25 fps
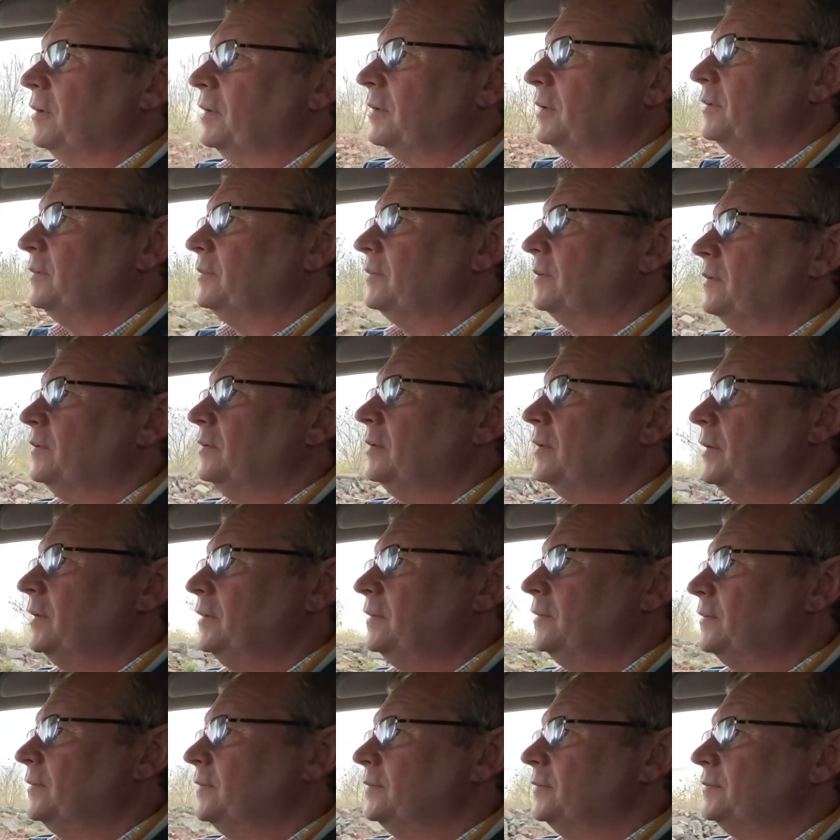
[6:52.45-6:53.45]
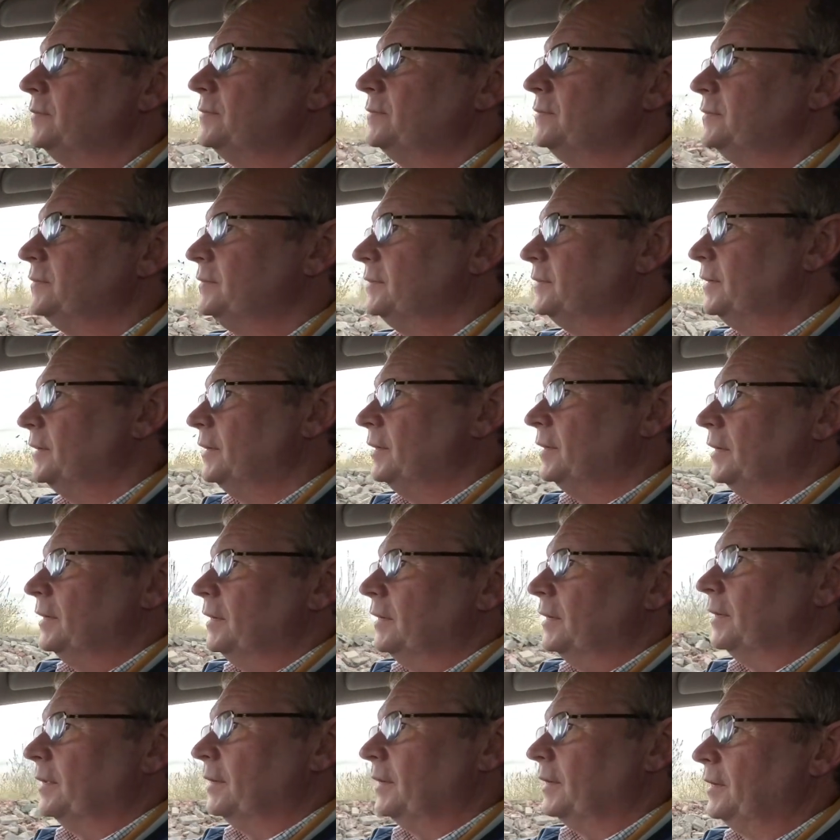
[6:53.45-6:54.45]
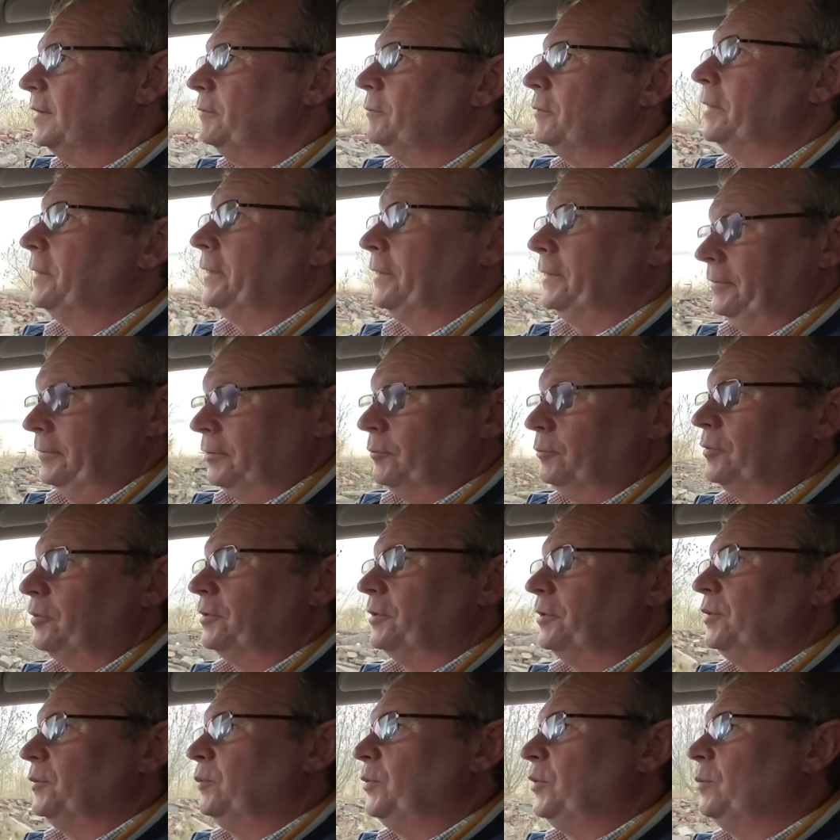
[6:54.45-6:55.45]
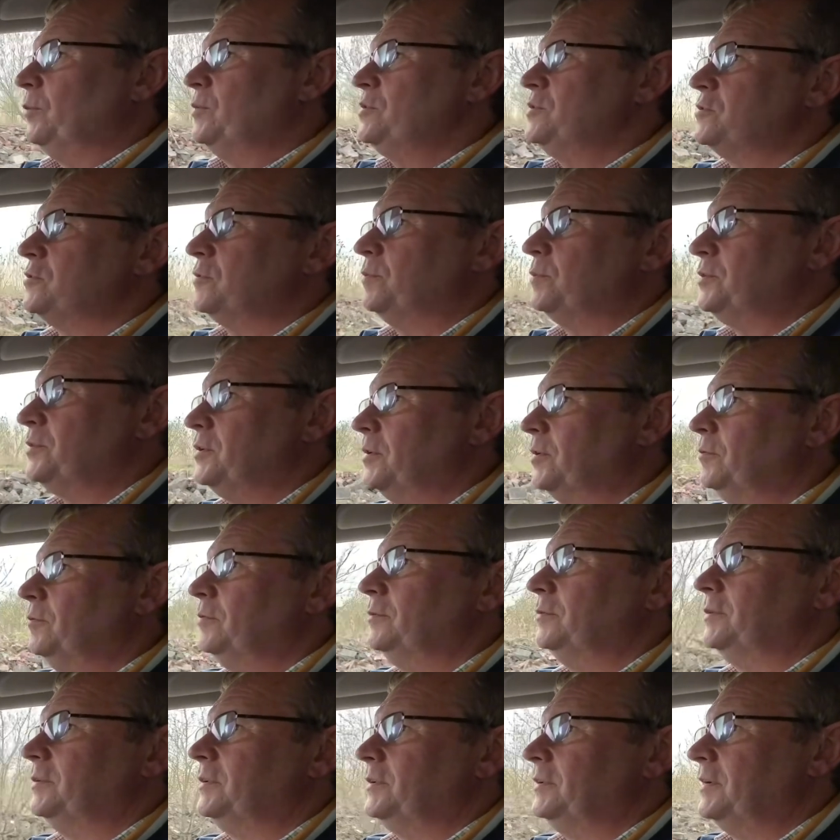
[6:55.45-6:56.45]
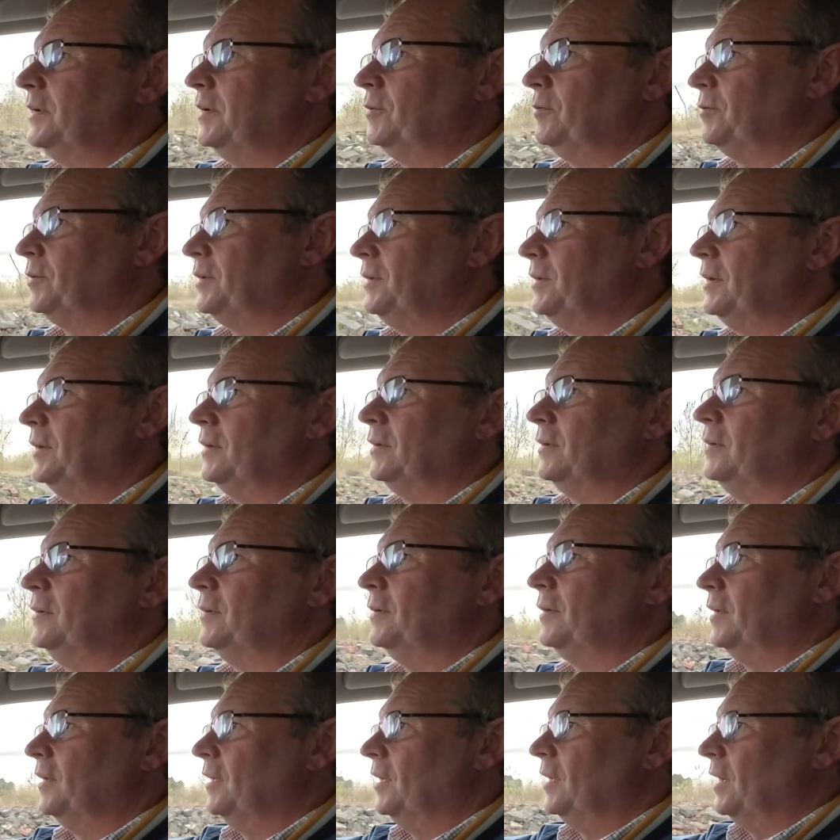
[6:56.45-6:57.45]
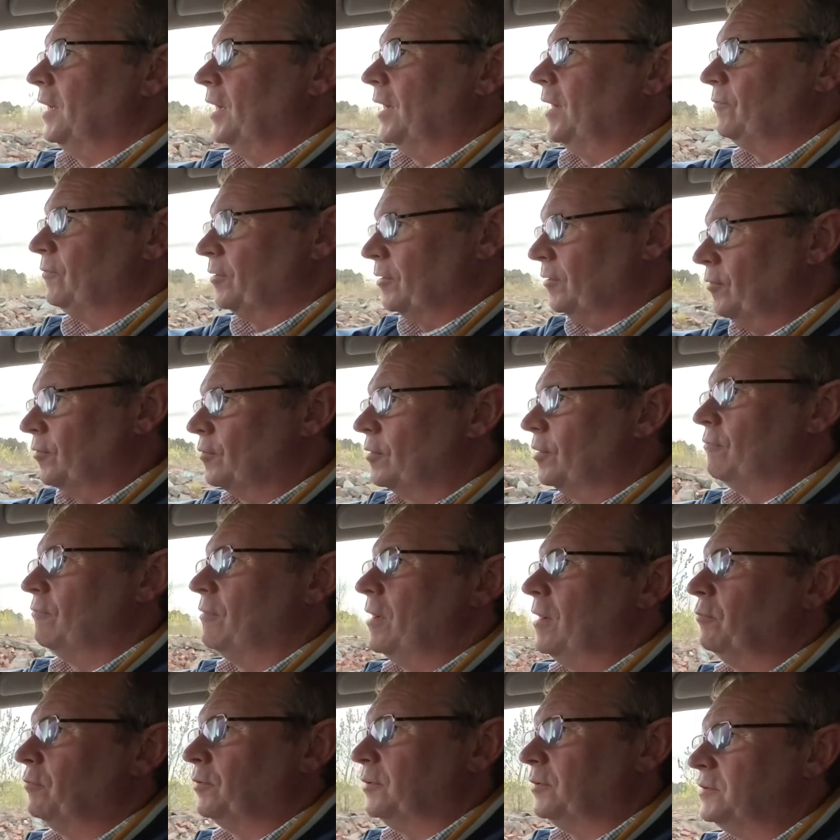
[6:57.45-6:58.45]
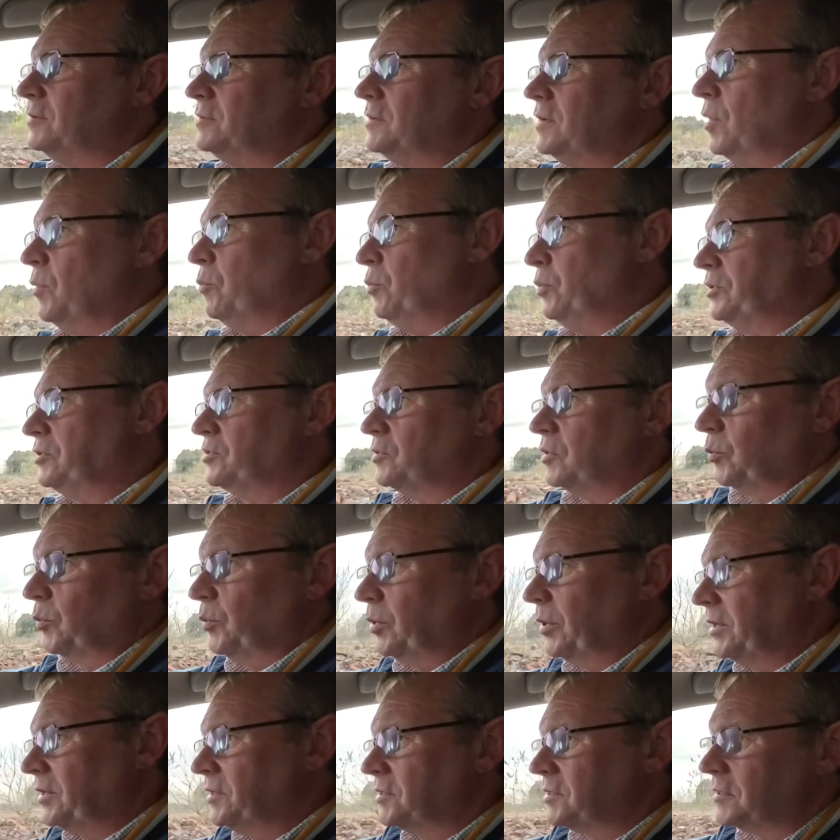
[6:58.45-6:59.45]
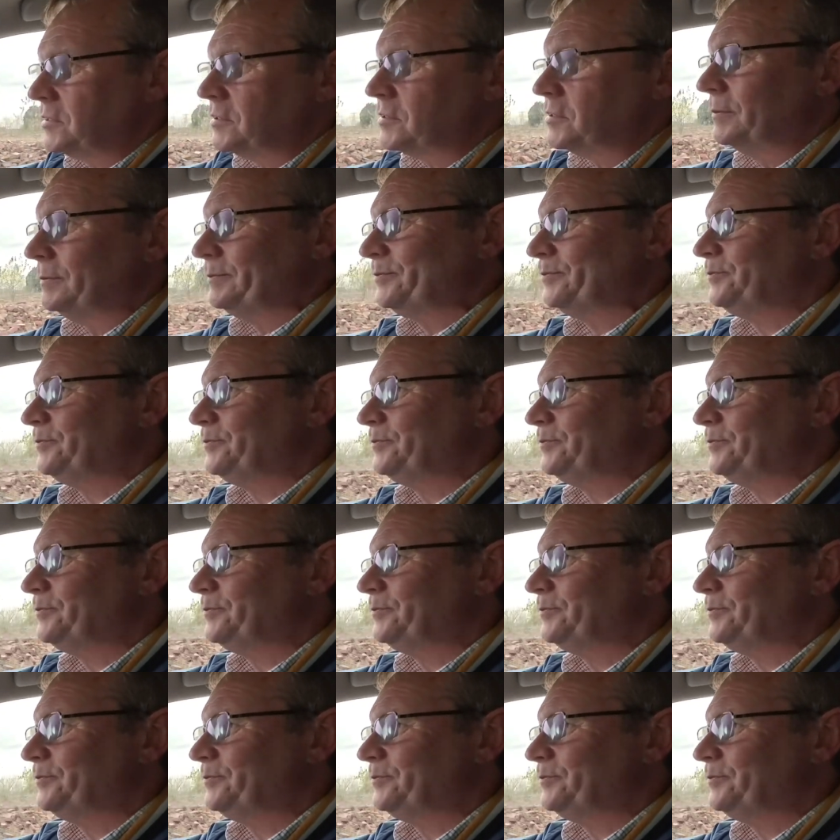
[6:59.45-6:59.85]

It is indeed. Anyway, hey up, what are the bobbies up to? They're down here having a look around at bits and pieces.